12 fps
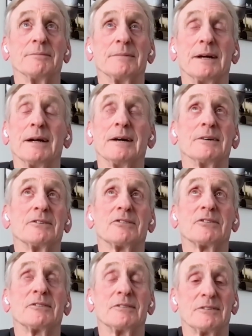yeah,
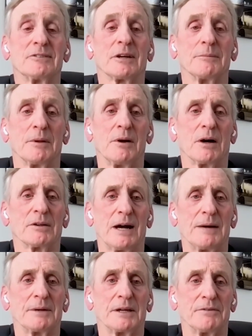it's took them a long
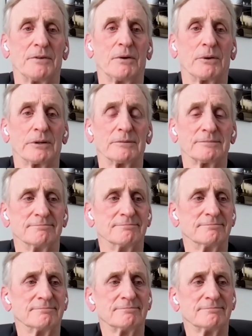time to get forward. Mm-hmm.